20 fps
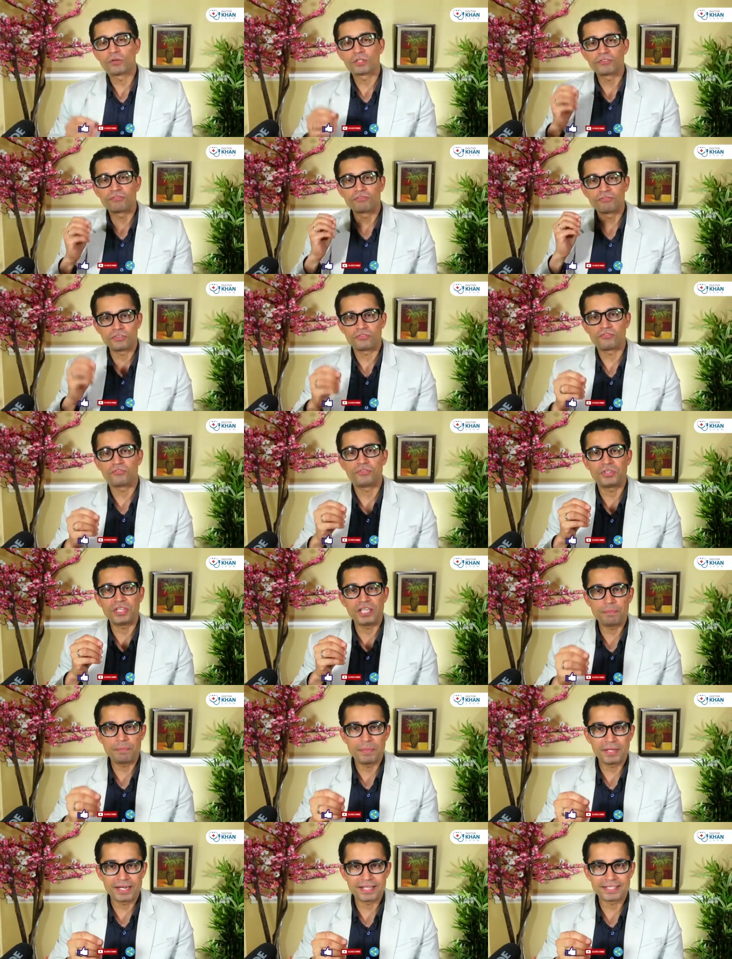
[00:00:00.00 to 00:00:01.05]
was
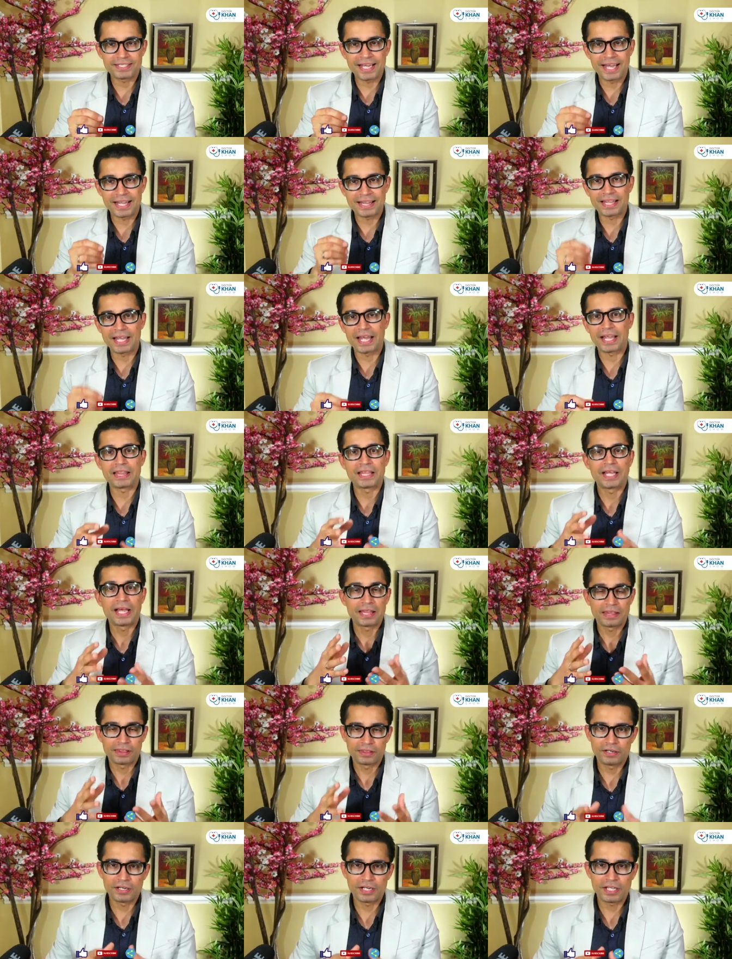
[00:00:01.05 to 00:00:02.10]
15 minutes, and then
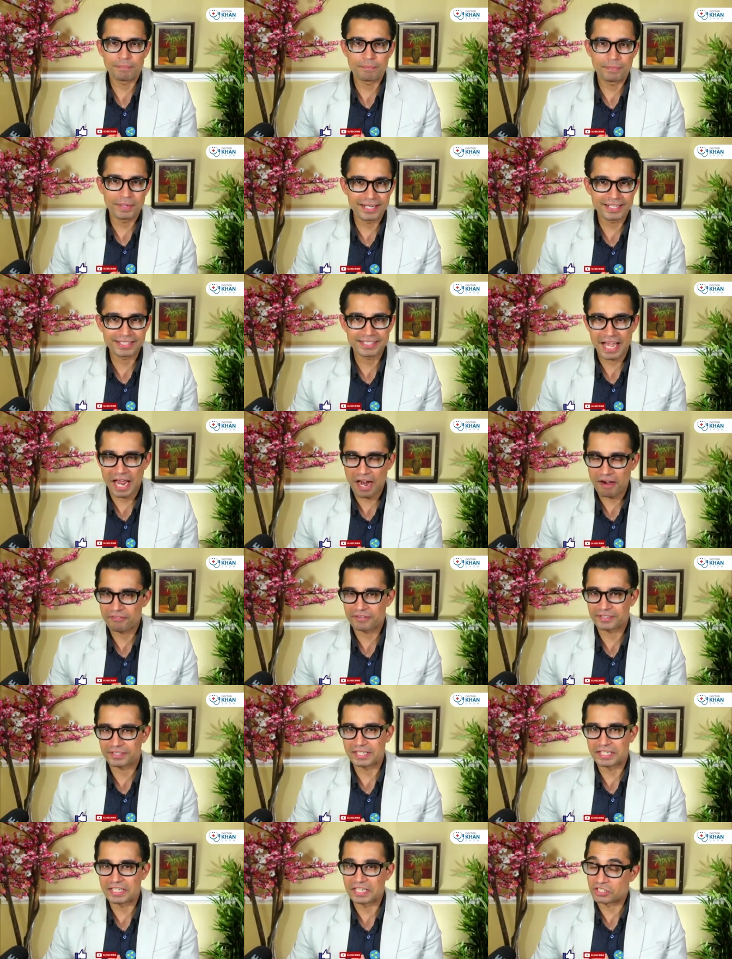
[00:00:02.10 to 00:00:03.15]
30 minutes
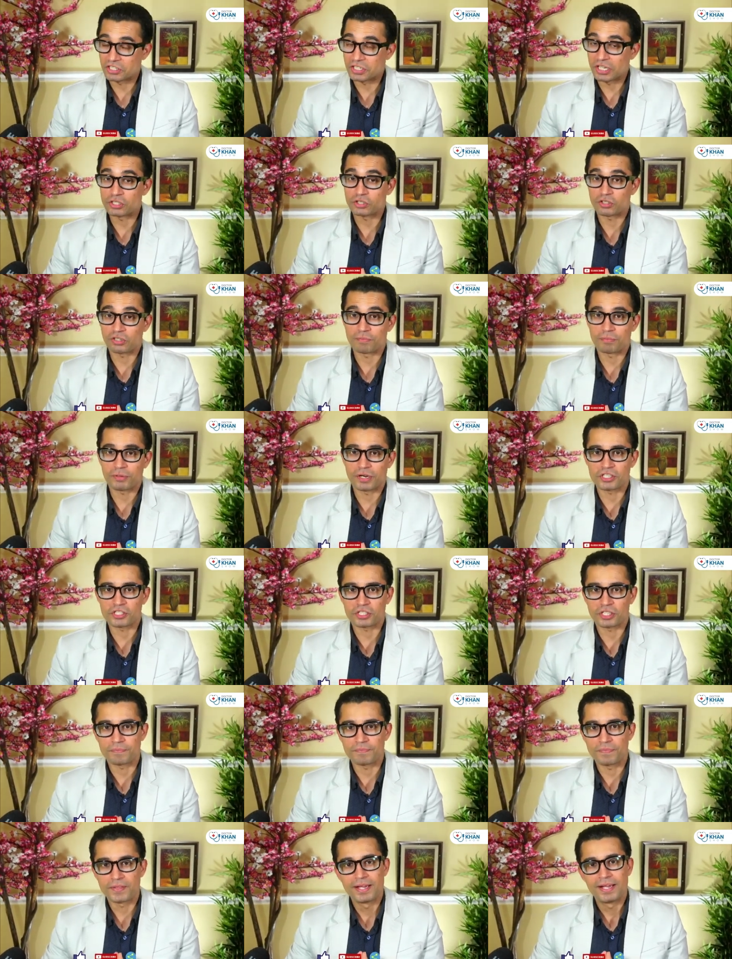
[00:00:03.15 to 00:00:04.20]
after the initiation of
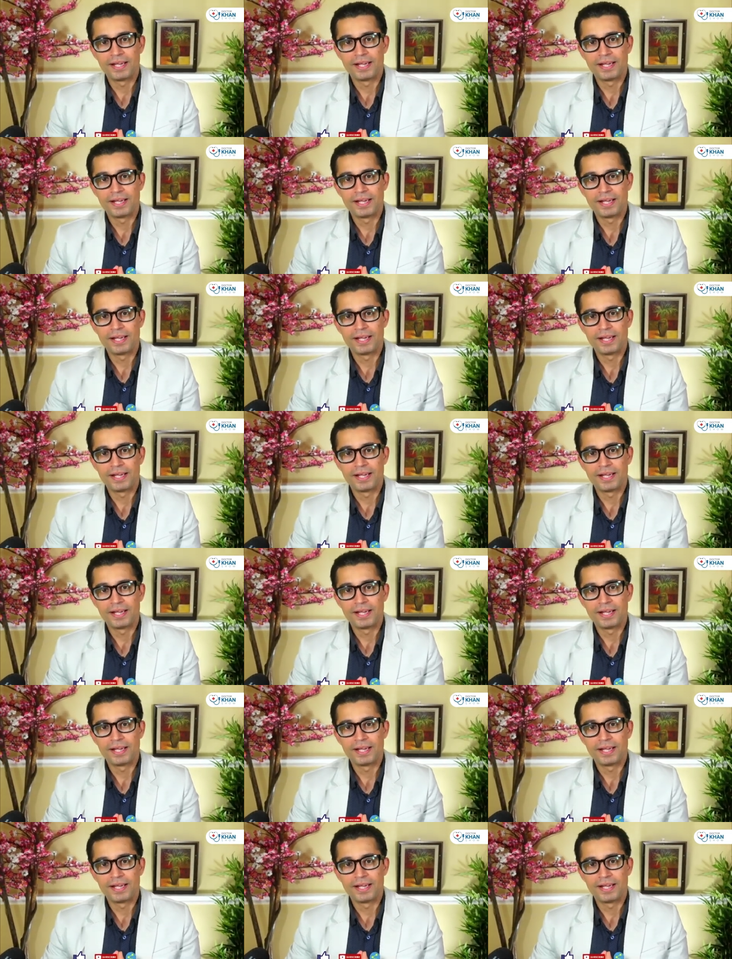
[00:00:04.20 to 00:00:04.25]
pressure.